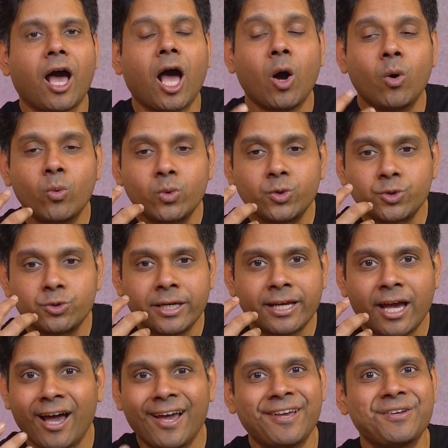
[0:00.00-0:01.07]
how should
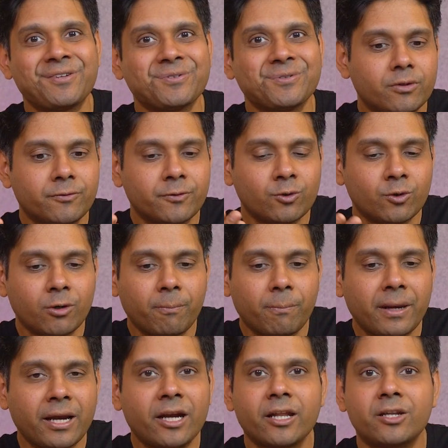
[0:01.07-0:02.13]
I hire you? If you don't
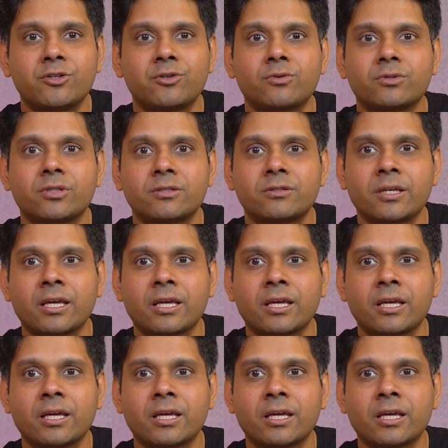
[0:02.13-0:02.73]
pay attention to such